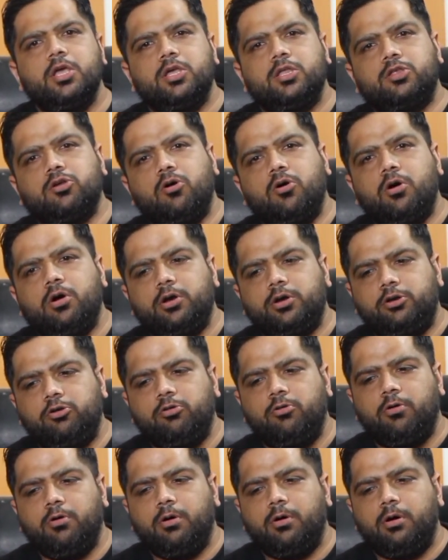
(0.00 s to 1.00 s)
So
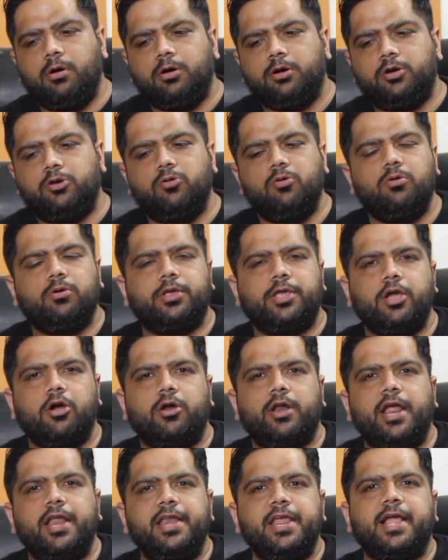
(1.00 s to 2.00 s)
to
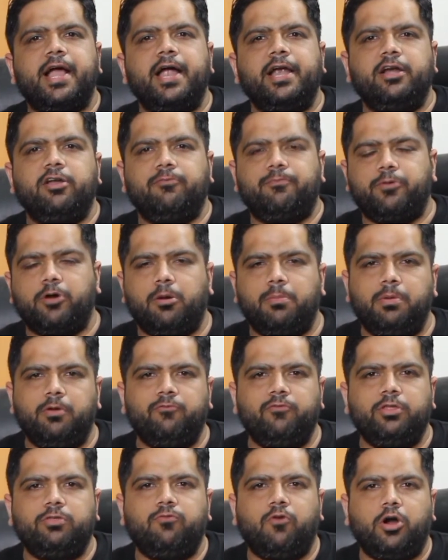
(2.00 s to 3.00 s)
cure any kind of problem
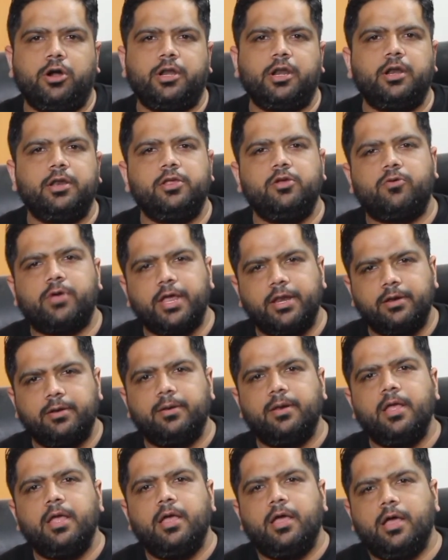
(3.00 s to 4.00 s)
with water, you can
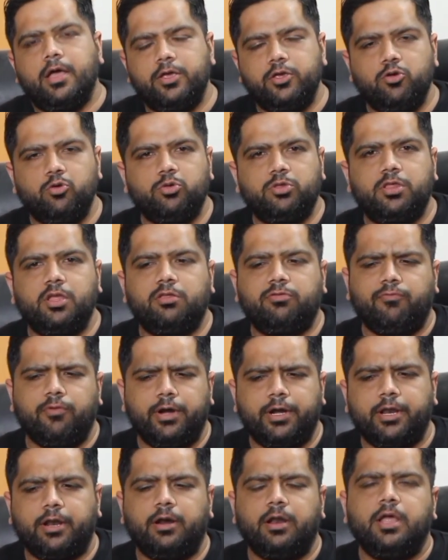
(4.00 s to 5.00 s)
use this
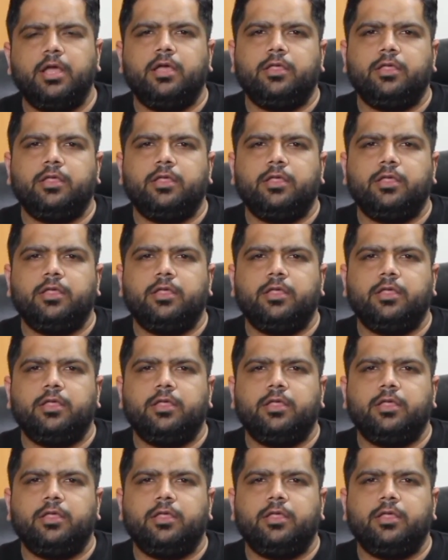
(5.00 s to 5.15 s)
filter.